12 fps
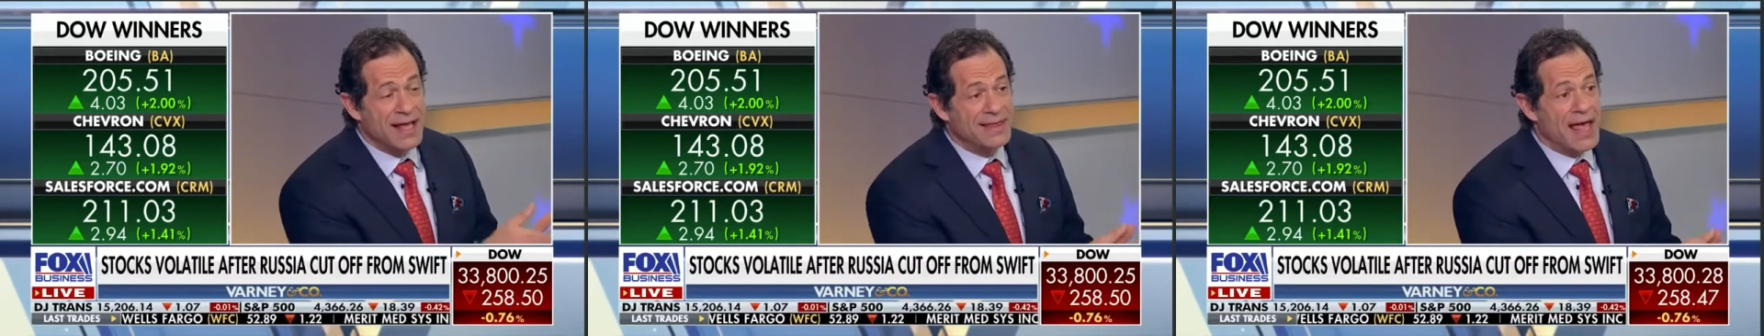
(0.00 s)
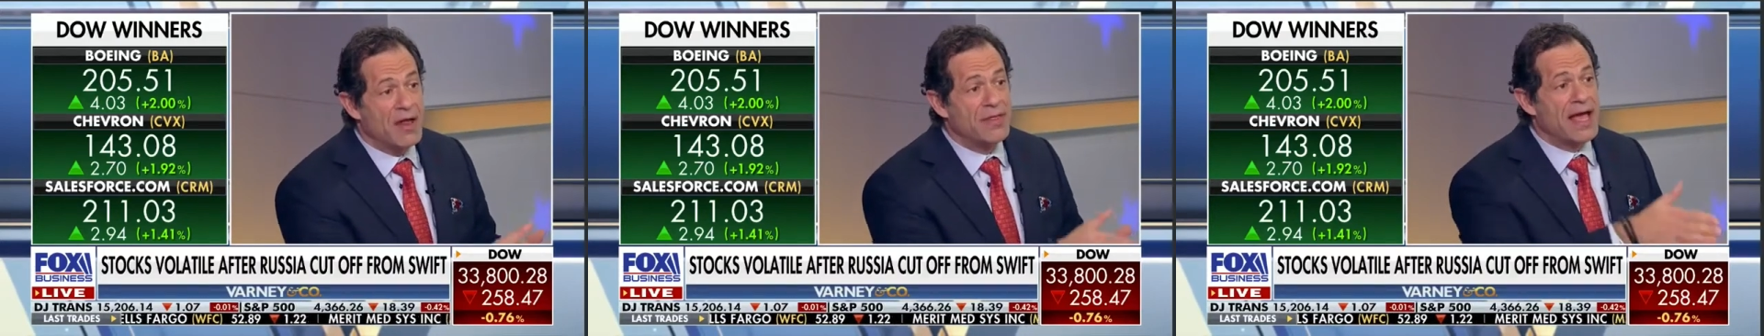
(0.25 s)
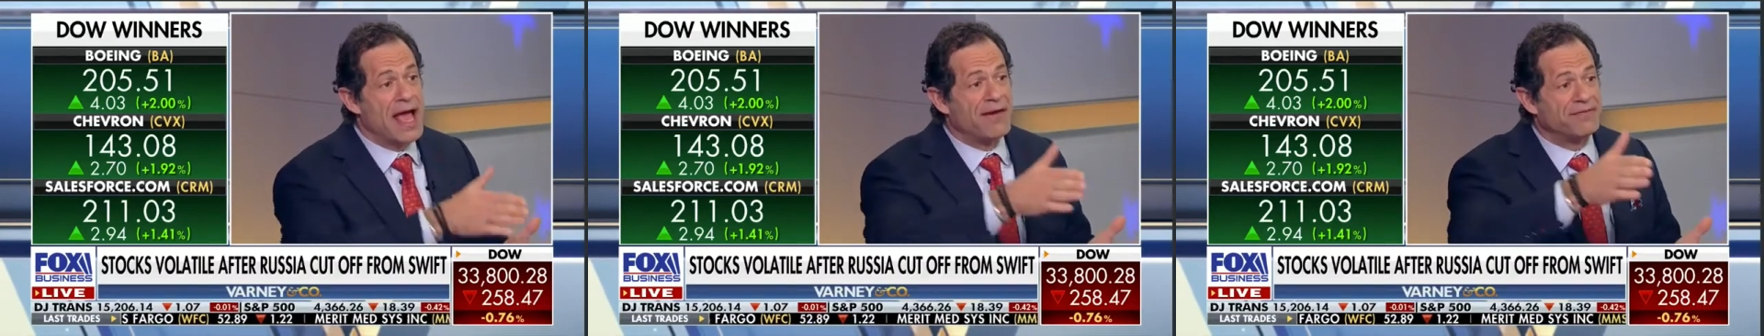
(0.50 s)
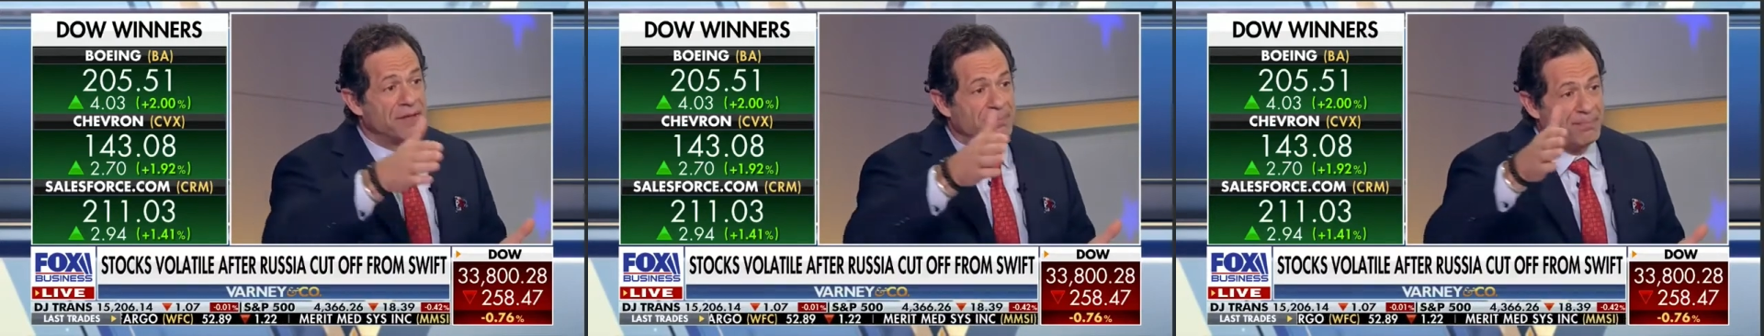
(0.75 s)
Now they
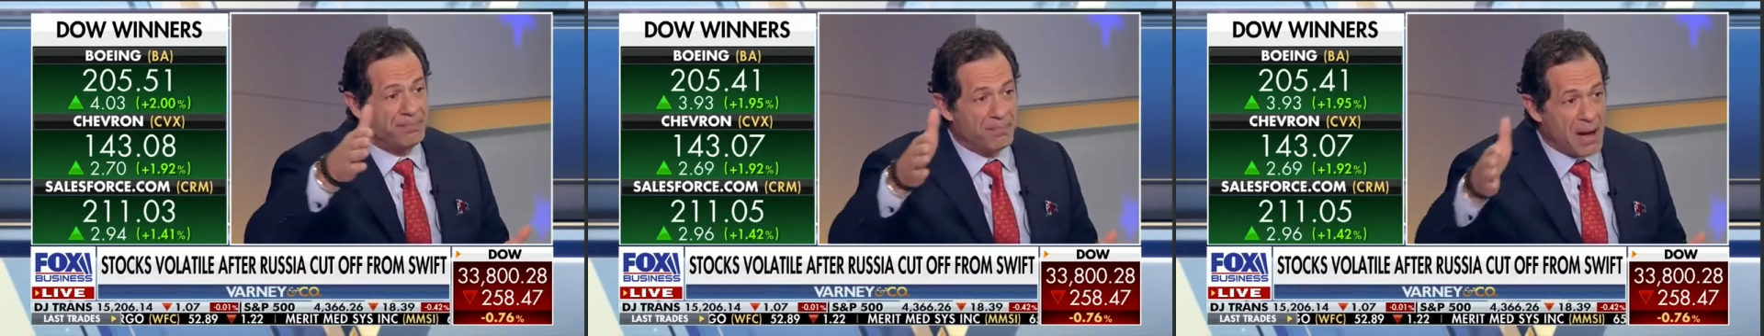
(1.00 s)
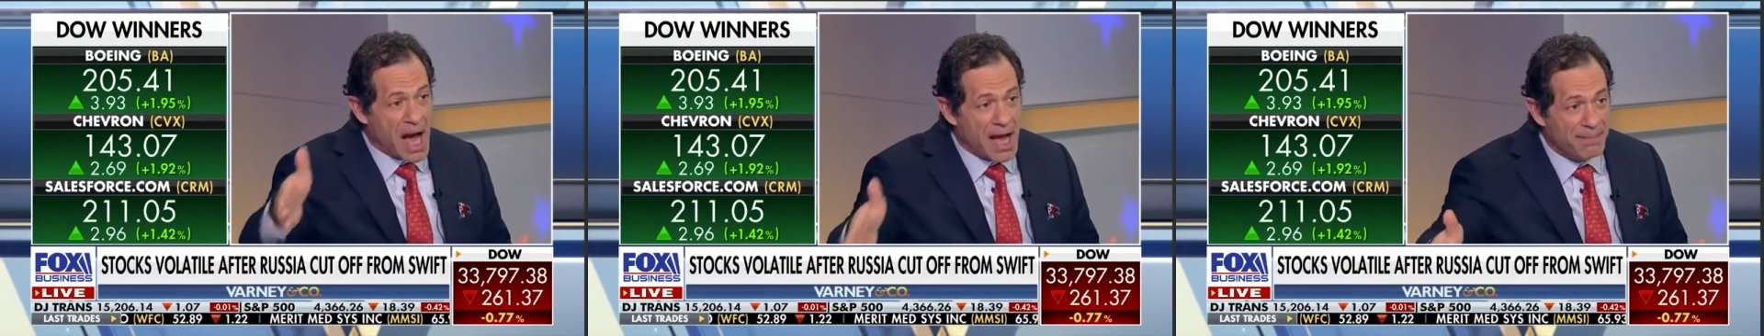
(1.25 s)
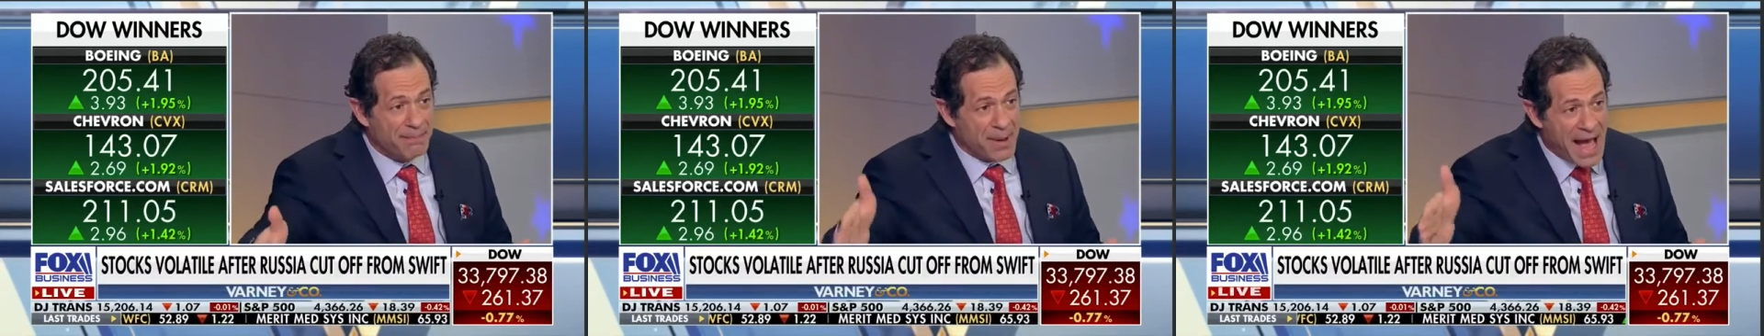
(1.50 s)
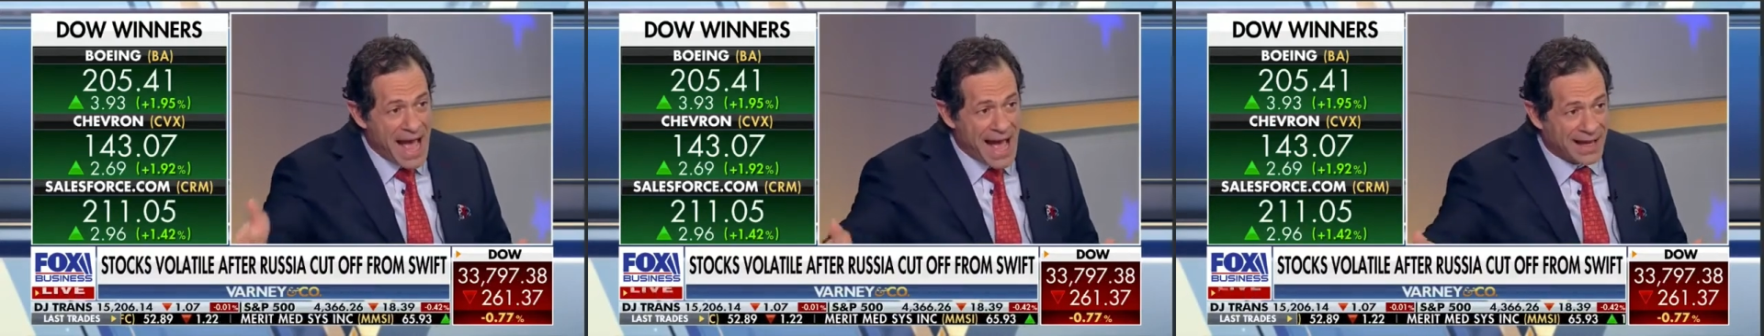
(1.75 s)
have to buy
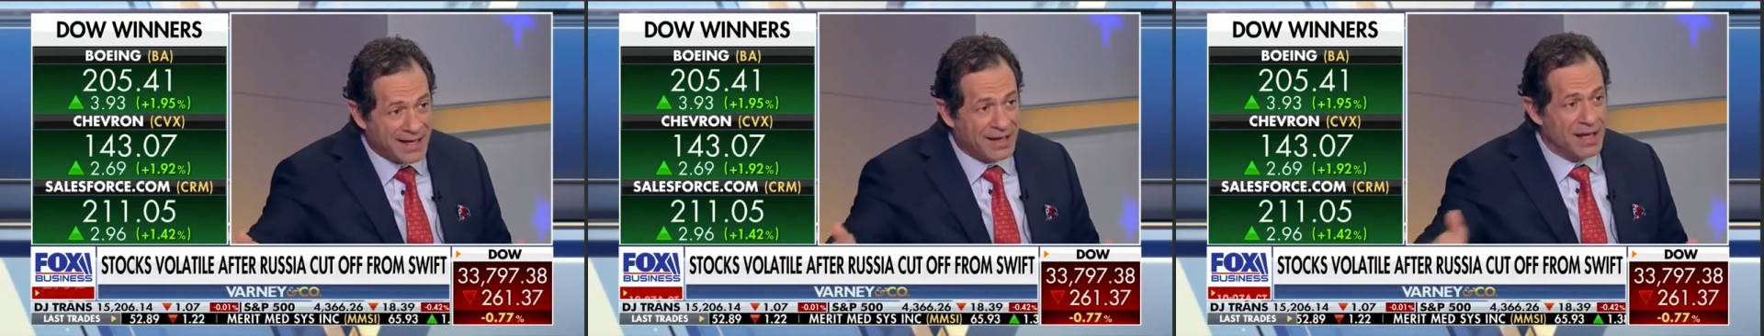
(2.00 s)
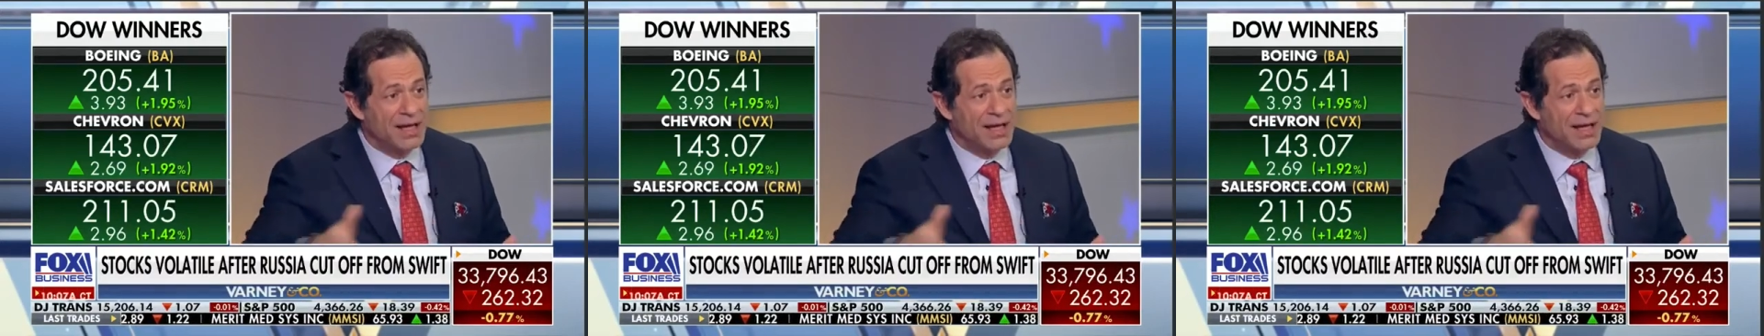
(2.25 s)
back